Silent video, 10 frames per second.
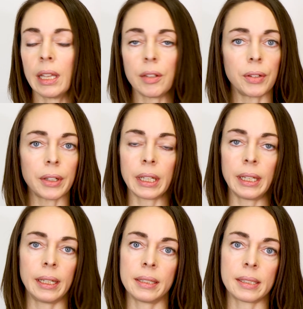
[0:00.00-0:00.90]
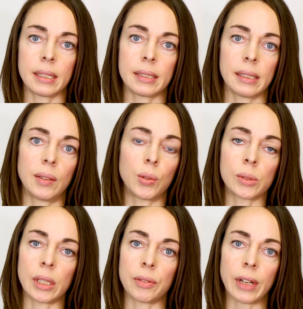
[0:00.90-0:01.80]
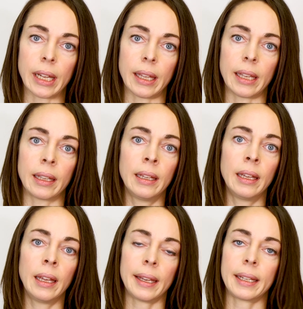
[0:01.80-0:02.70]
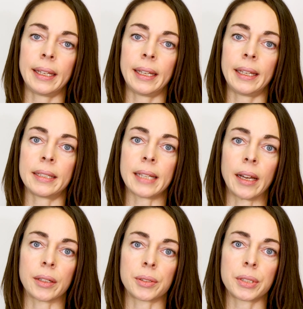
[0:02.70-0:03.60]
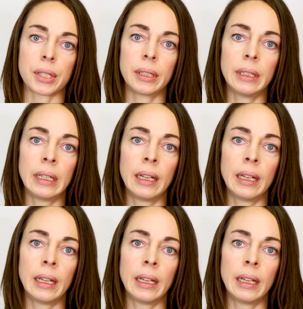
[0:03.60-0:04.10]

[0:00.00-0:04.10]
If you're a Canadian citizen only filing a Canadian tax return,